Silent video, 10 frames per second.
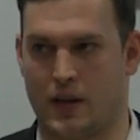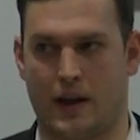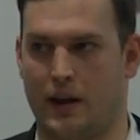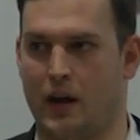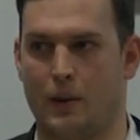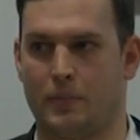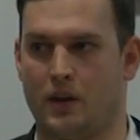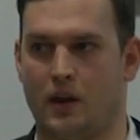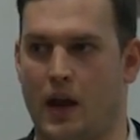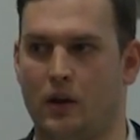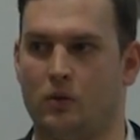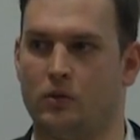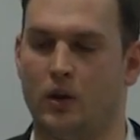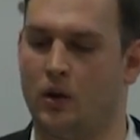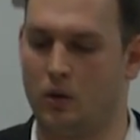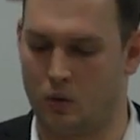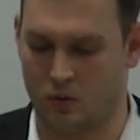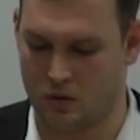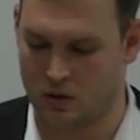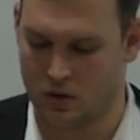Had I not been, I don't
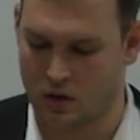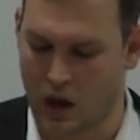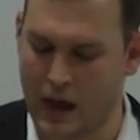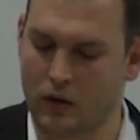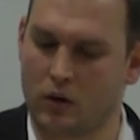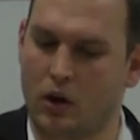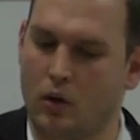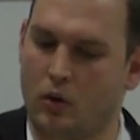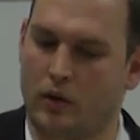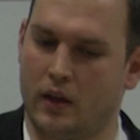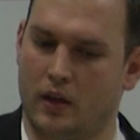know, I don't know,